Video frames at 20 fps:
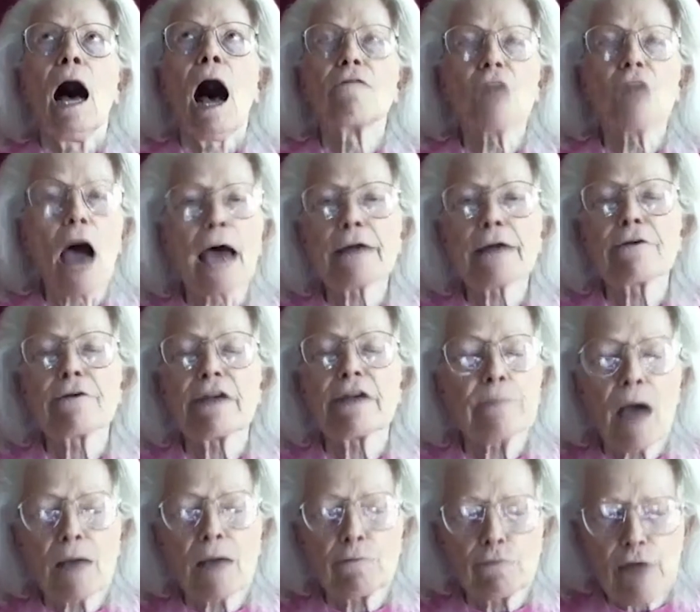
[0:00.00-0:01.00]
of
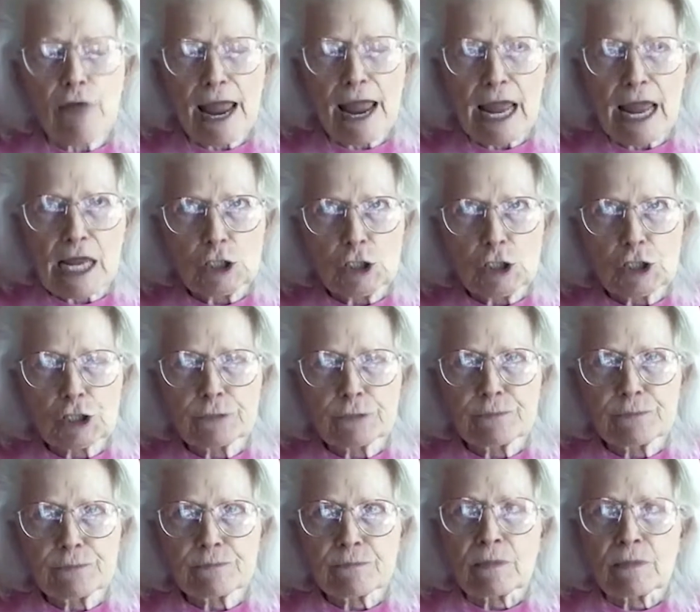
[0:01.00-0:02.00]
honoring my rage?
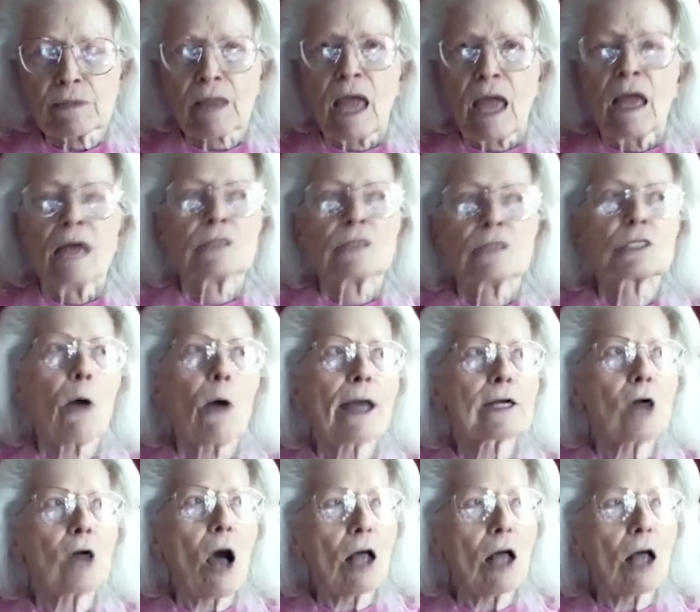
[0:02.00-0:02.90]
So I